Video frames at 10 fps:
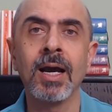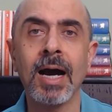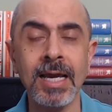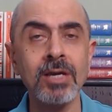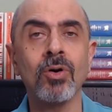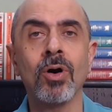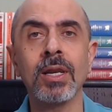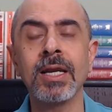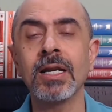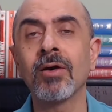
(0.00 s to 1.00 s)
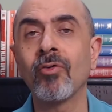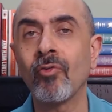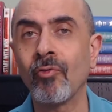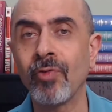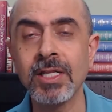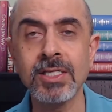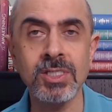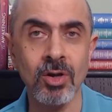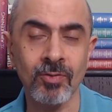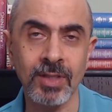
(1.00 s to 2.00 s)
I call it wins
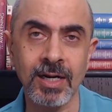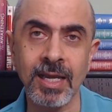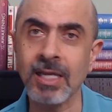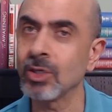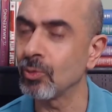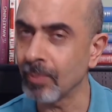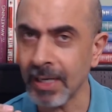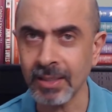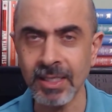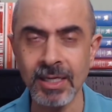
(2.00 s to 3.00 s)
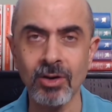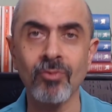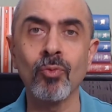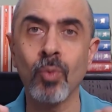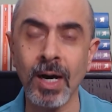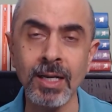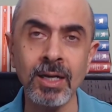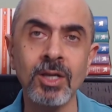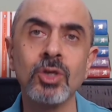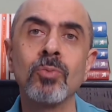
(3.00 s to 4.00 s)
of the day. You may think of one,
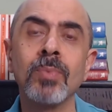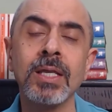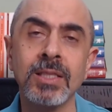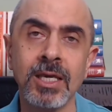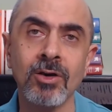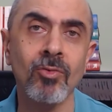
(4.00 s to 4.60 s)
you may think